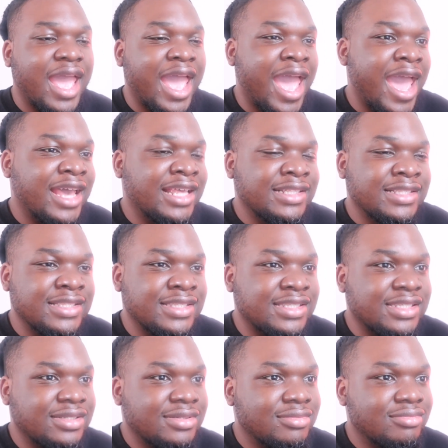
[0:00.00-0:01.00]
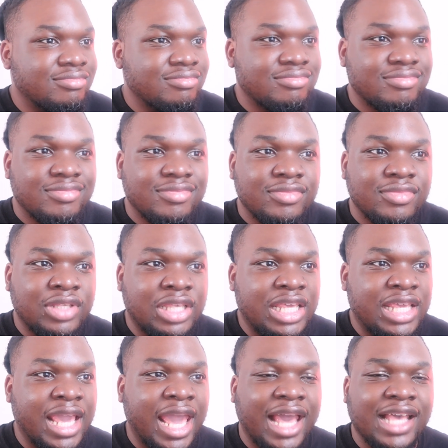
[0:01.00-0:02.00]
And
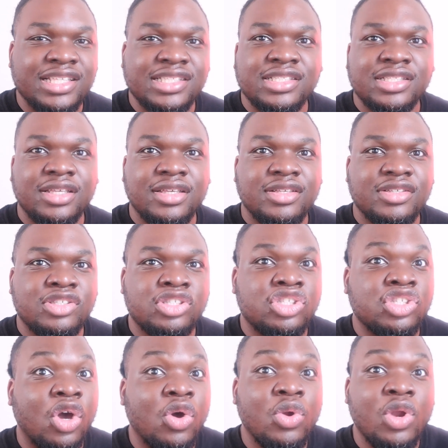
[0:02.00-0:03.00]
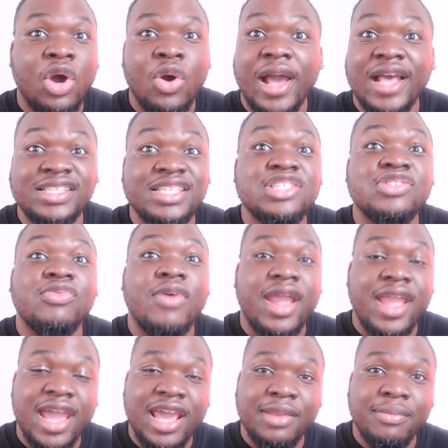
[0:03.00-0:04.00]
he has Solo as his
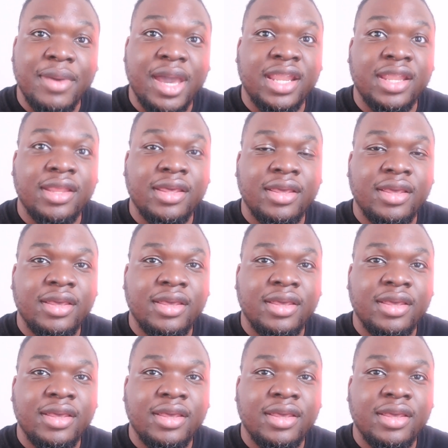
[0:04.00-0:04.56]
right-hand man.